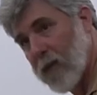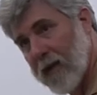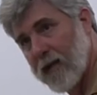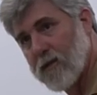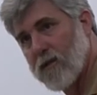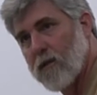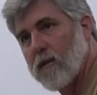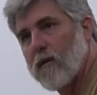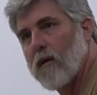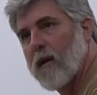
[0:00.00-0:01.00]
pellets
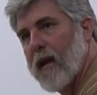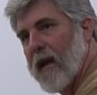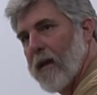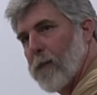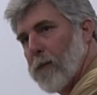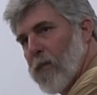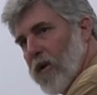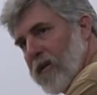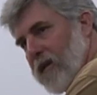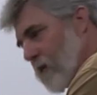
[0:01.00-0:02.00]
and
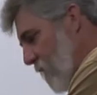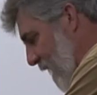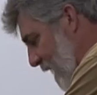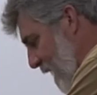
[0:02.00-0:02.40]
put them